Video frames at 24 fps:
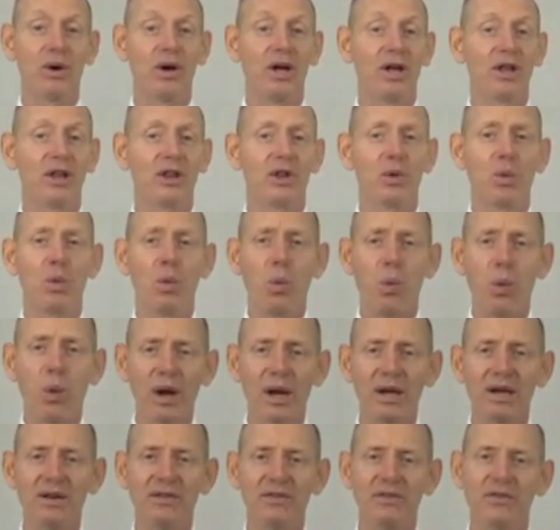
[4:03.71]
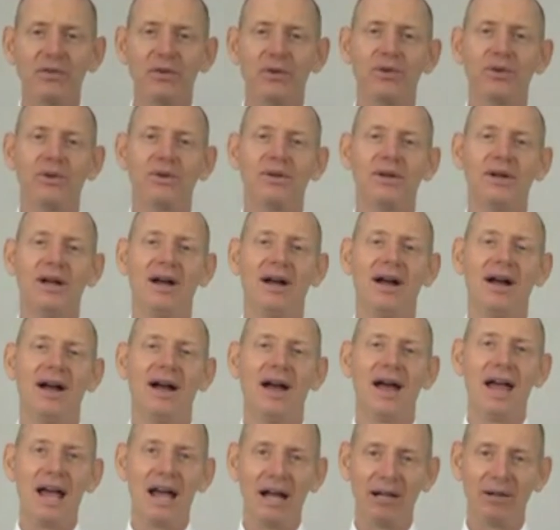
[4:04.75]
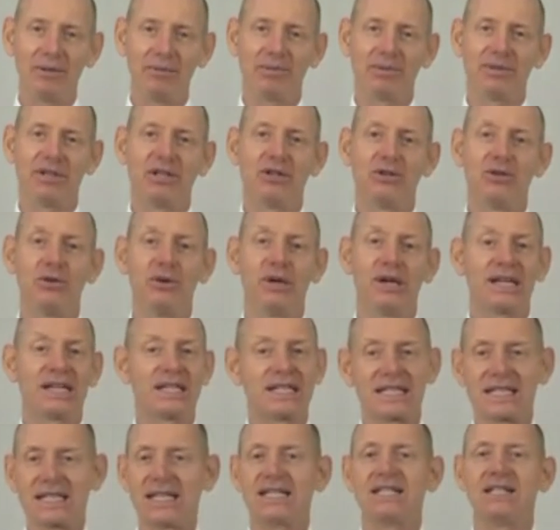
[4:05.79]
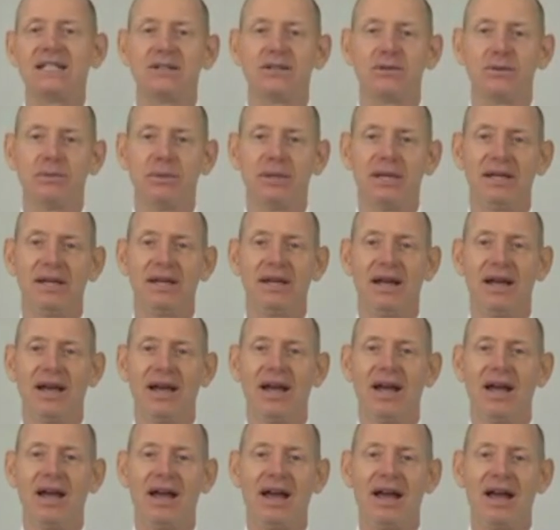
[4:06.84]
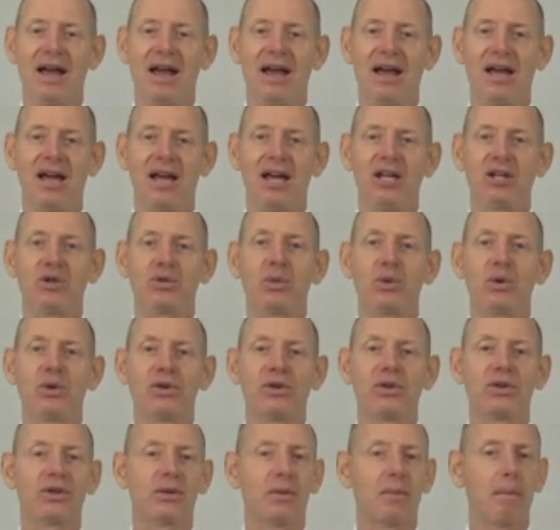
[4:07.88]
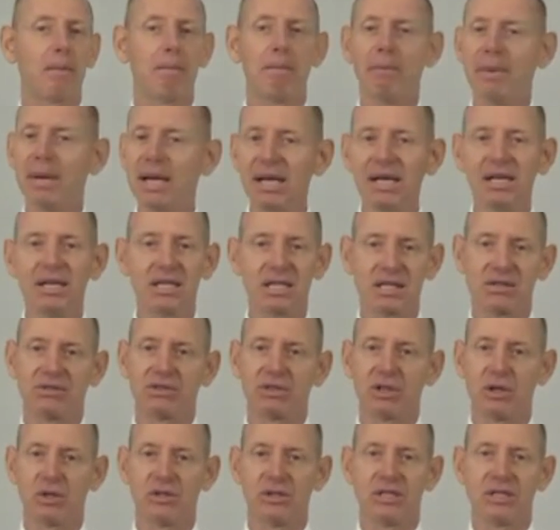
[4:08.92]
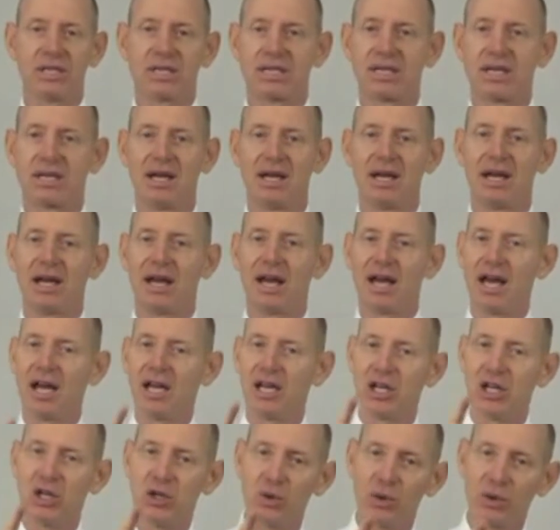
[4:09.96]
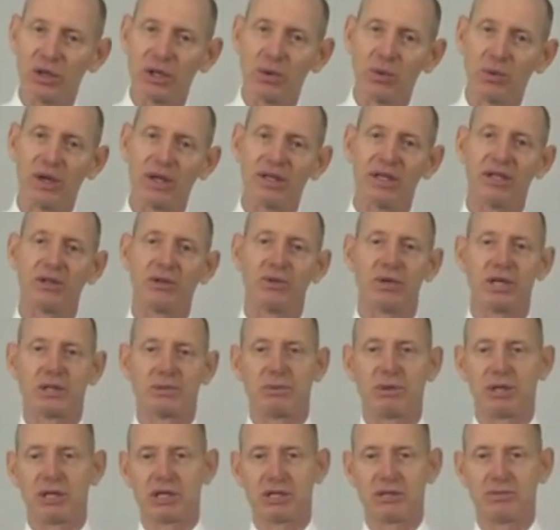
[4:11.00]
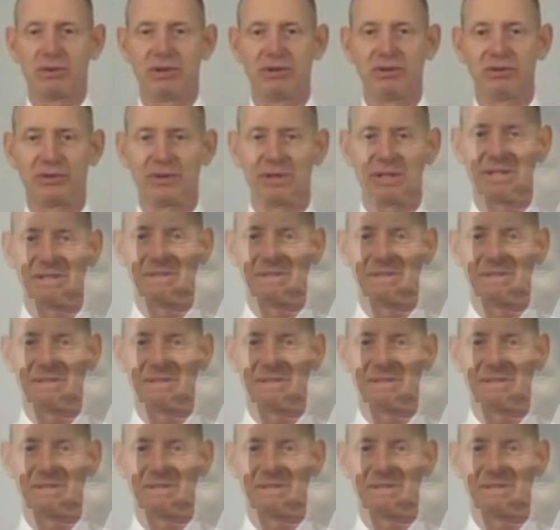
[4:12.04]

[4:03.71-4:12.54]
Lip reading: the wonderful help that you extended to me. It worth millions of dollars, and you're the one that's responsible for it.